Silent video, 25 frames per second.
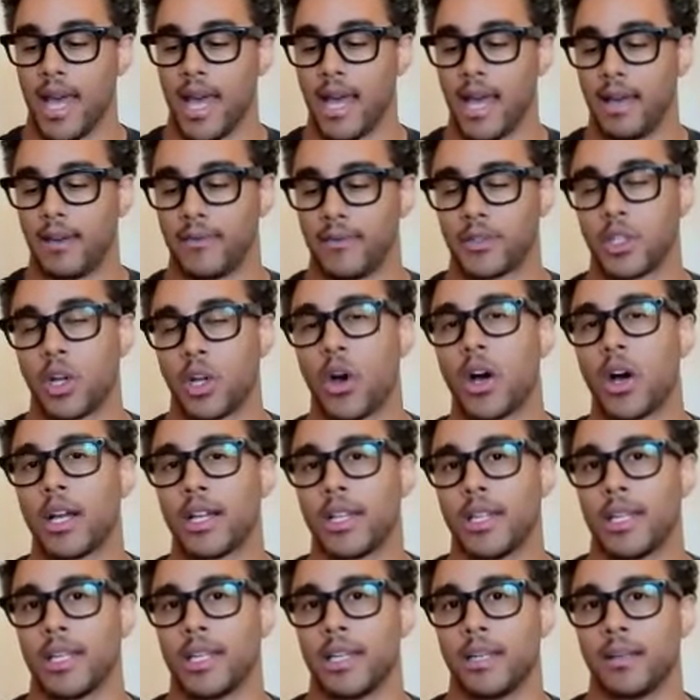have
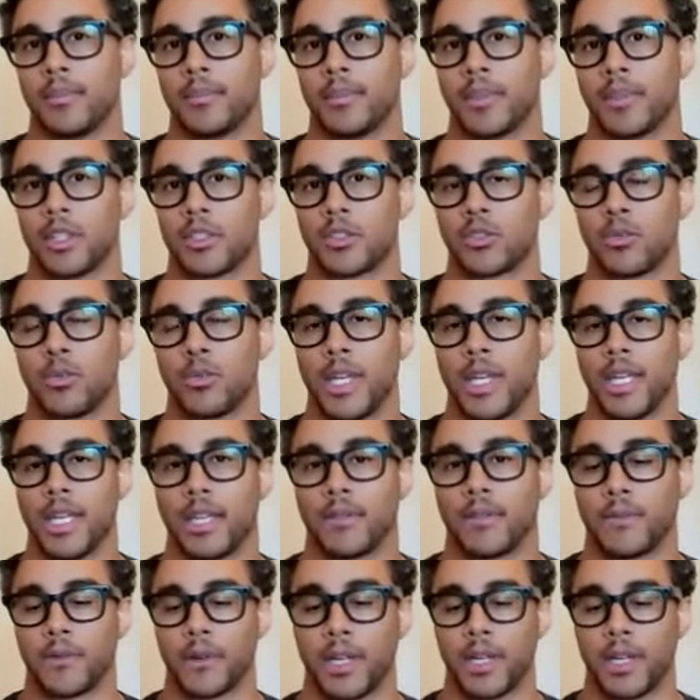taught him this week